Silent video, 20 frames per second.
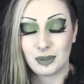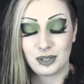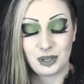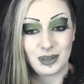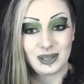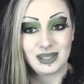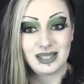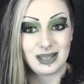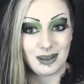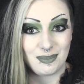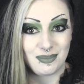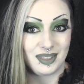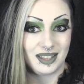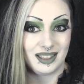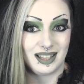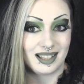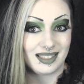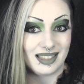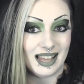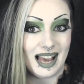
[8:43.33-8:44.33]
We're doing
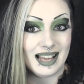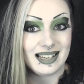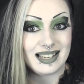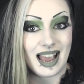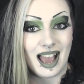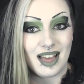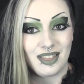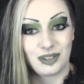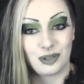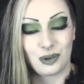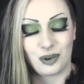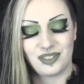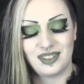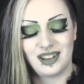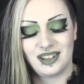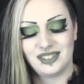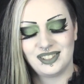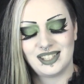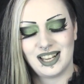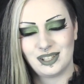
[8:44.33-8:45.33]
something like that at the Northern
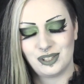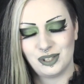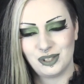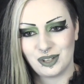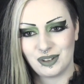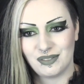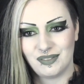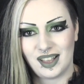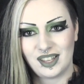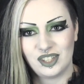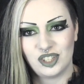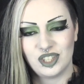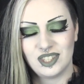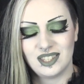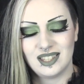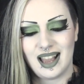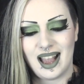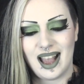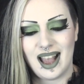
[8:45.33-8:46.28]
Ireland Tattoo Convention.